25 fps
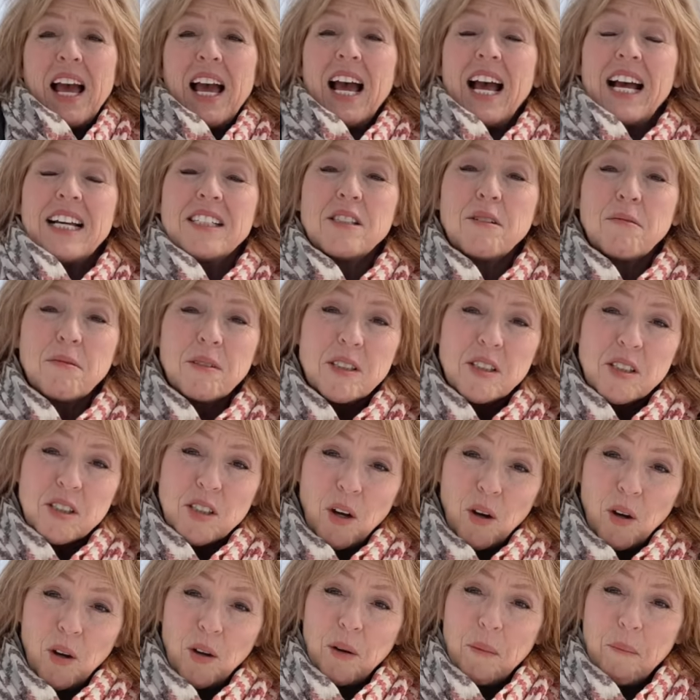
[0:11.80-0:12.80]
As a
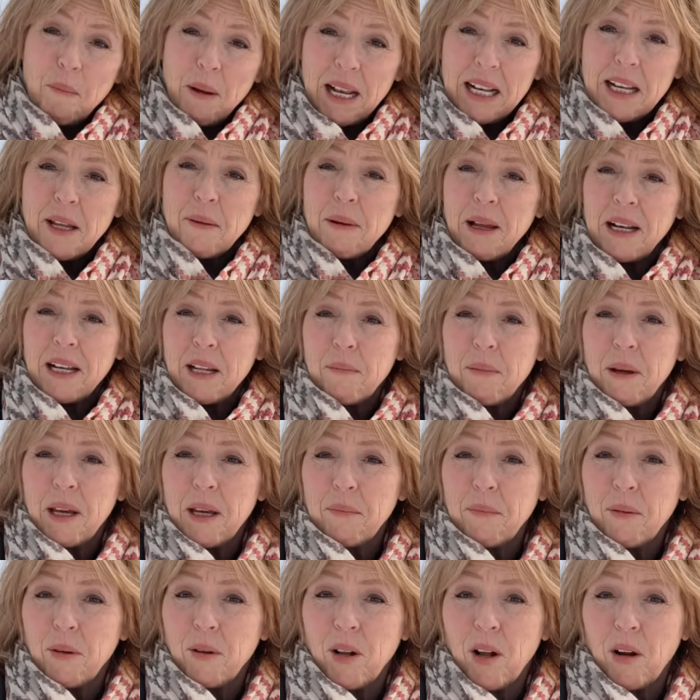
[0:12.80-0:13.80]
result, many, many
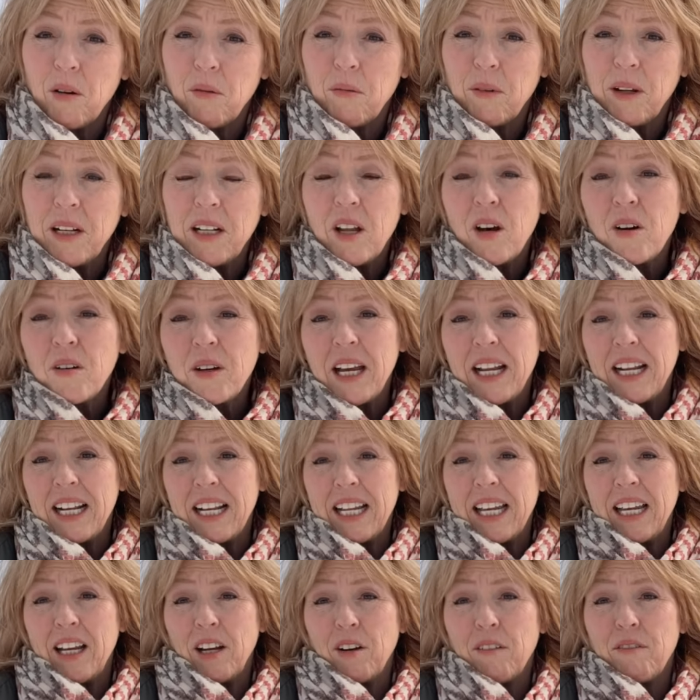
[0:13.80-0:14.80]
people are
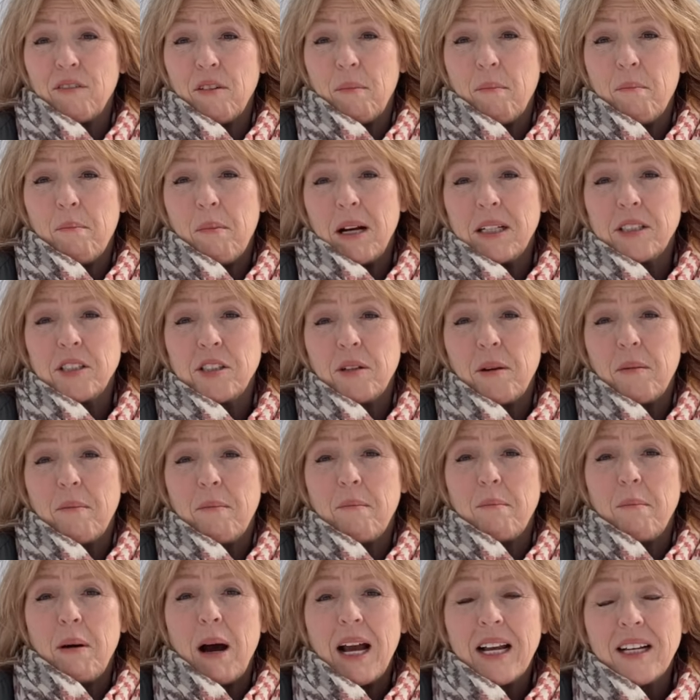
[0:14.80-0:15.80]
relocating here from much
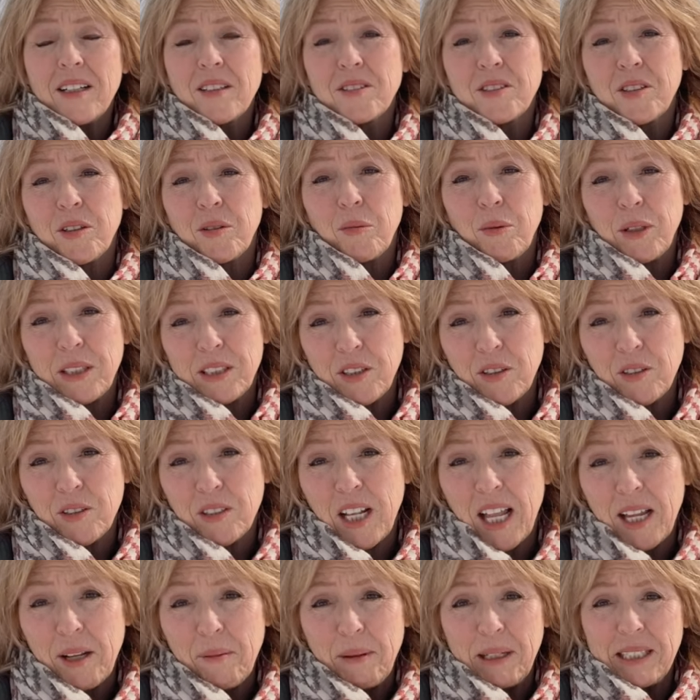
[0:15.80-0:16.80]
milder winter
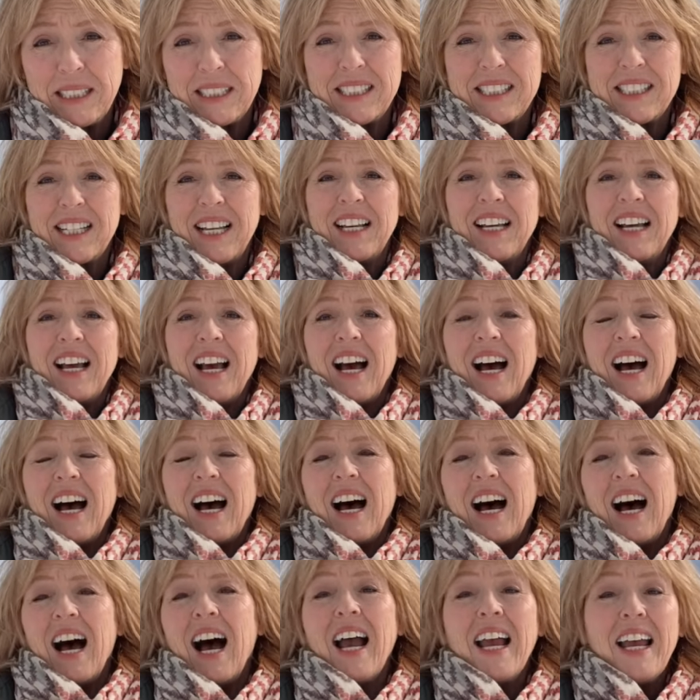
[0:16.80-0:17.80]
climates.
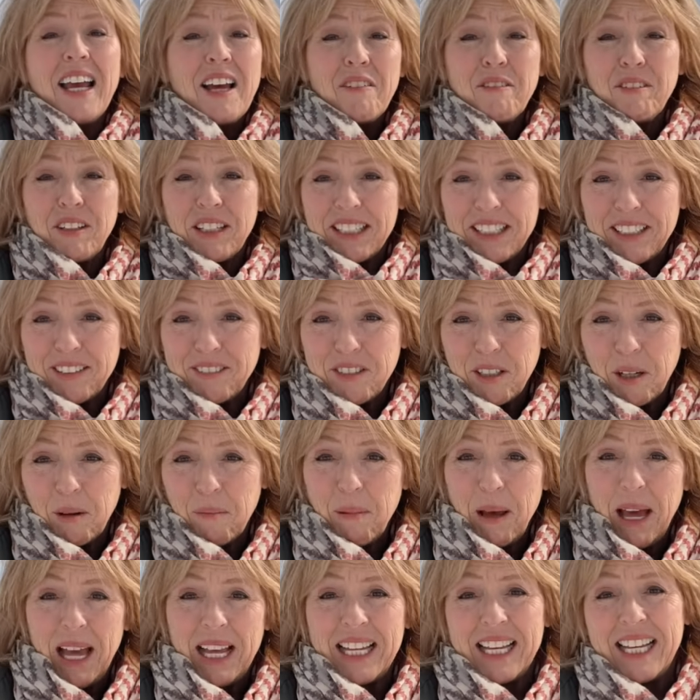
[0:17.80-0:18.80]
I have lived
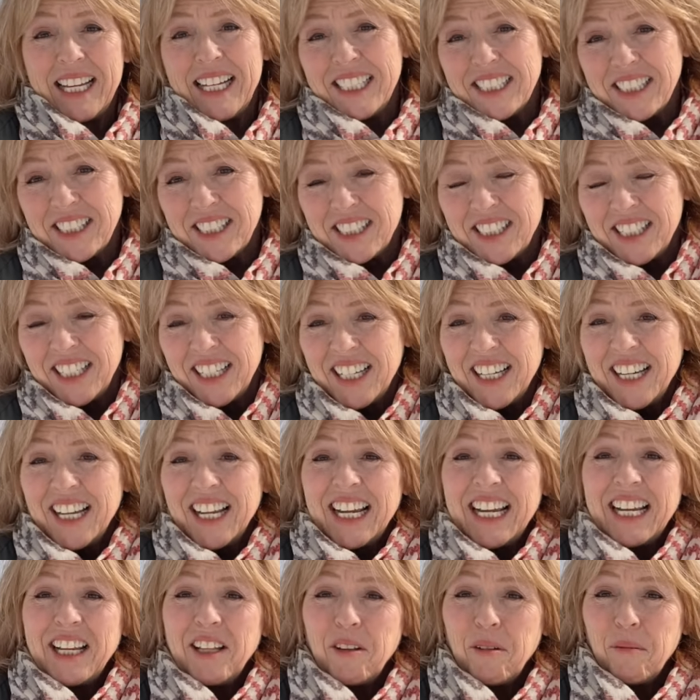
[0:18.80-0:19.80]
back east,
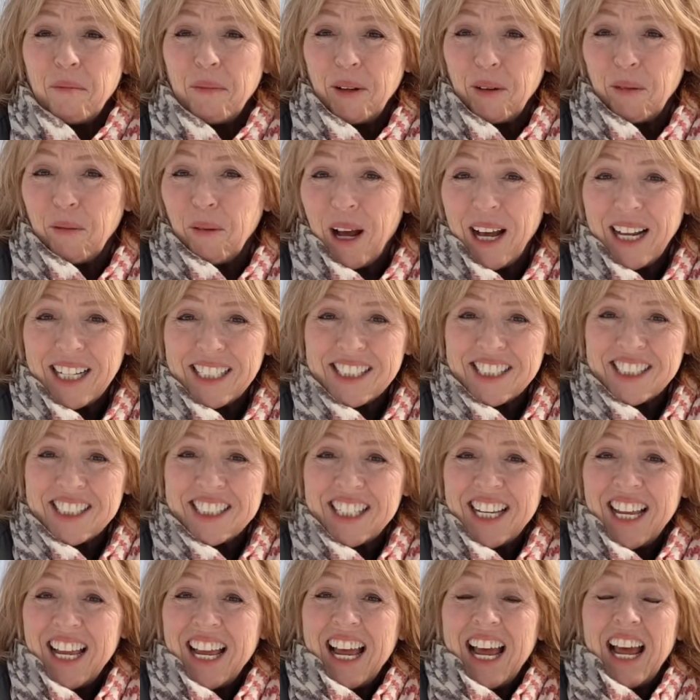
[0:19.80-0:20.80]
in the
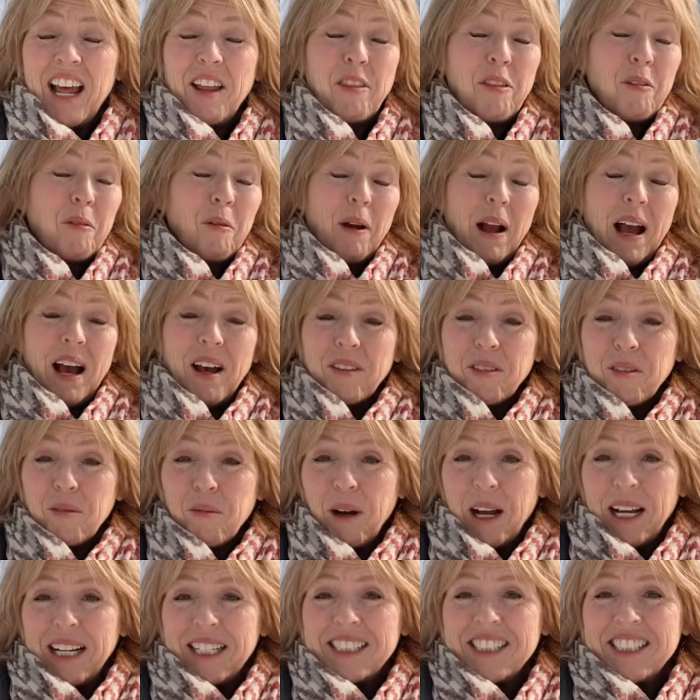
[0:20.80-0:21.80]
Midwest, and throughout the
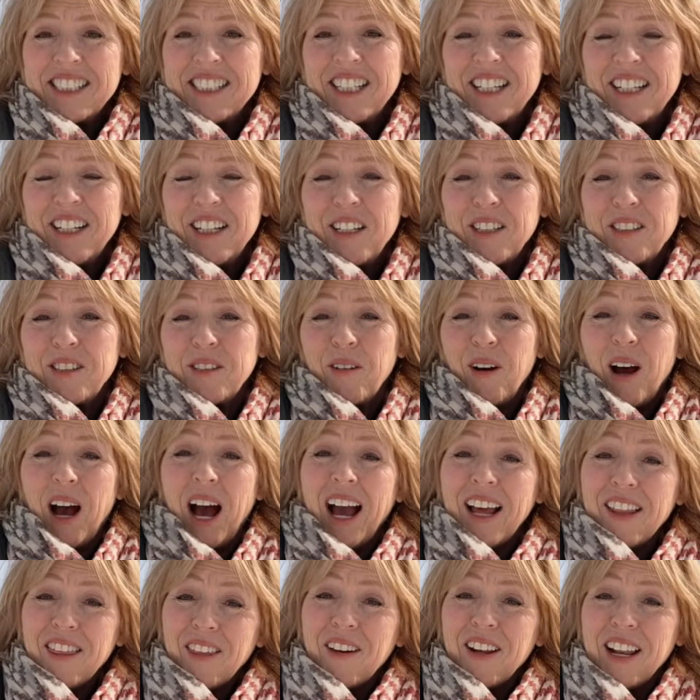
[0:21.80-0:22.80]
West, so
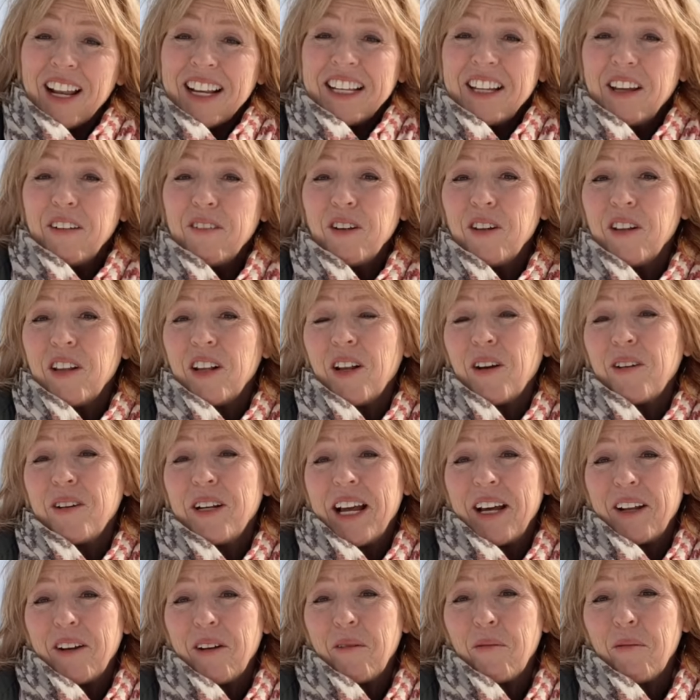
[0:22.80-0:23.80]
I thought I'd give you the
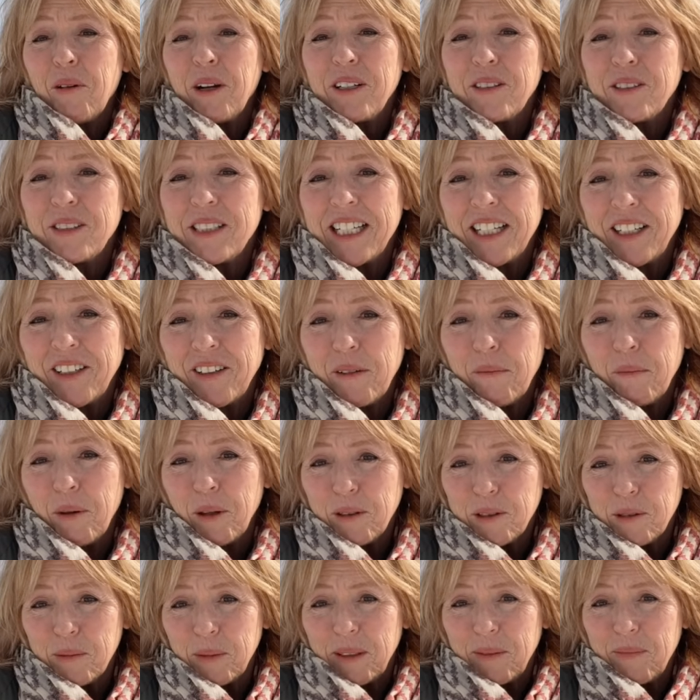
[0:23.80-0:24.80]
lowdown on winters here in
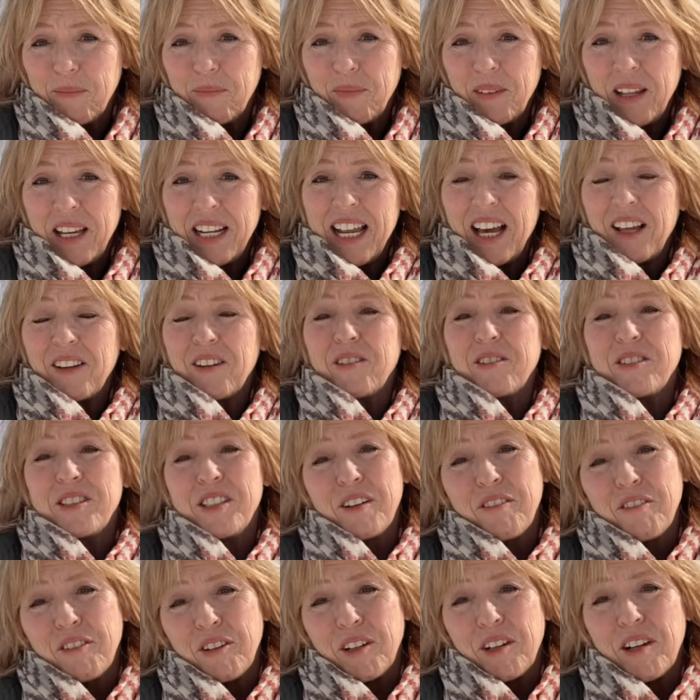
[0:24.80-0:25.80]
Bozeman and how they're
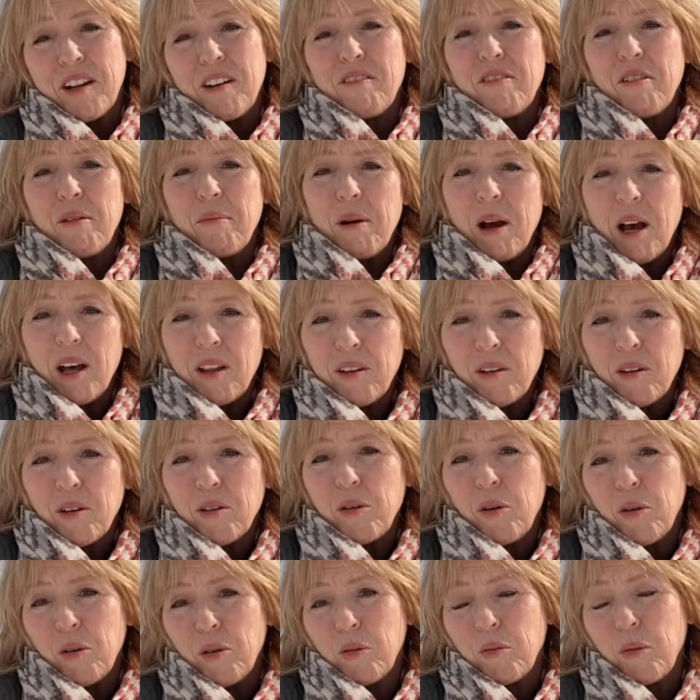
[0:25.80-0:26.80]
different from other
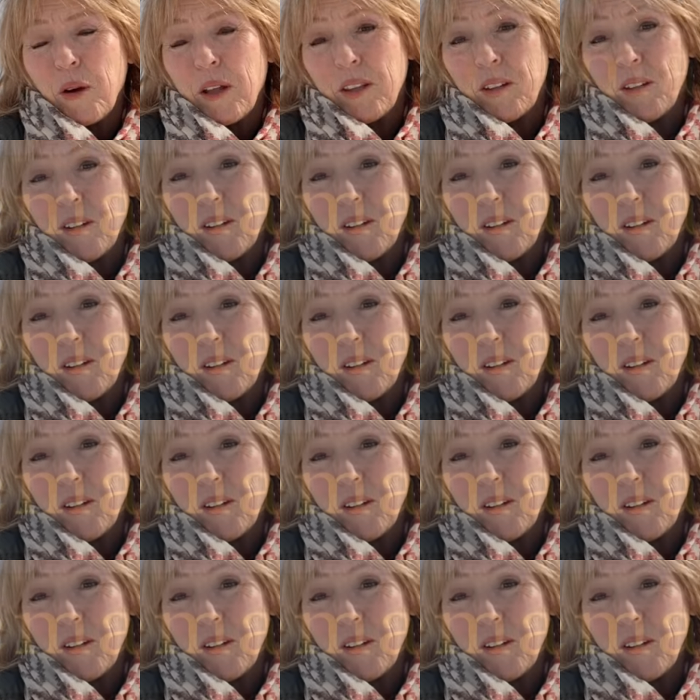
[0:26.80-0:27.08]
cold weather